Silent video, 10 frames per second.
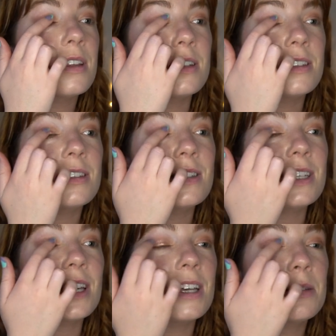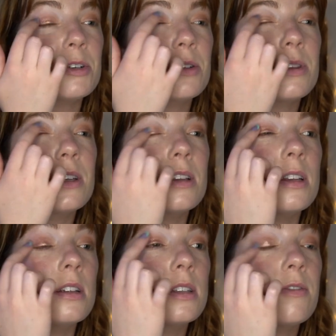it's sticky, especially with the
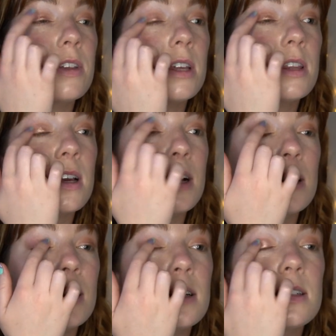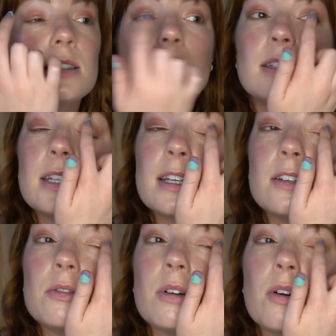glitters. I feel like they kind of like stick
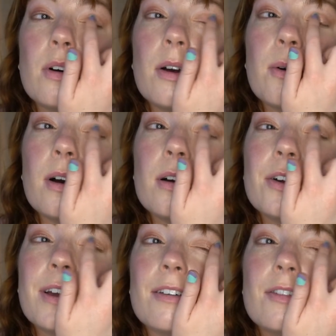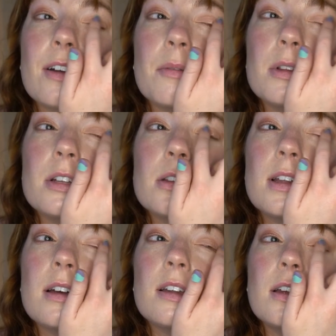into it quite well. Okay, I've kind of blended
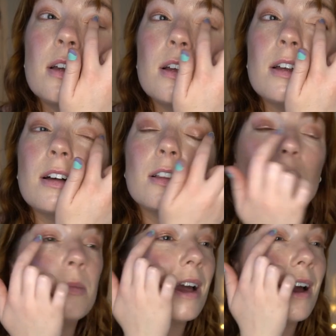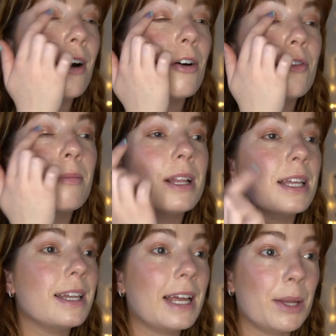that little bit out over my
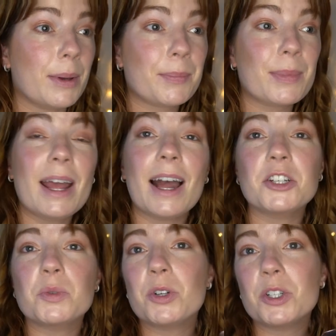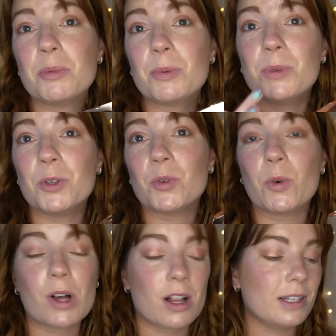lid. Anyway, I just wanted to use
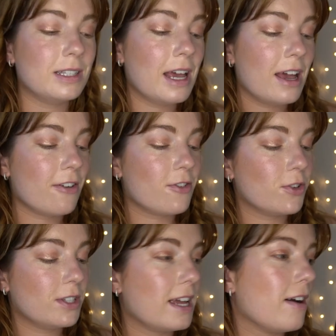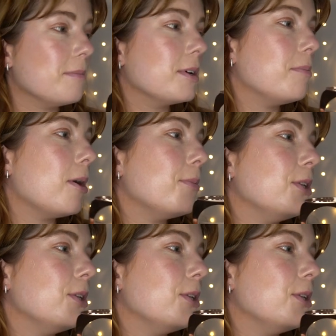all colors. Of course, now I'm gonna pop